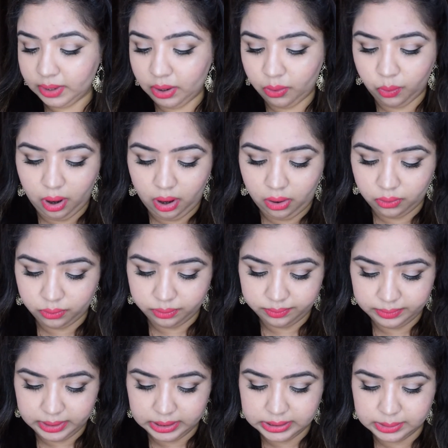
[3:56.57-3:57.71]
wow,
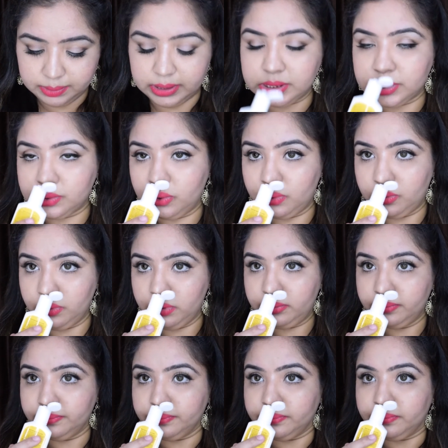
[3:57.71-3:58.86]
it smells so good,
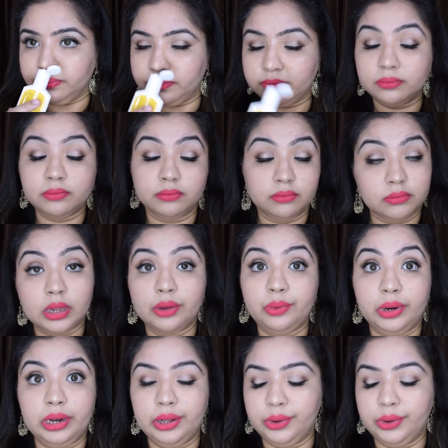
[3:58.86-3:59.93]
really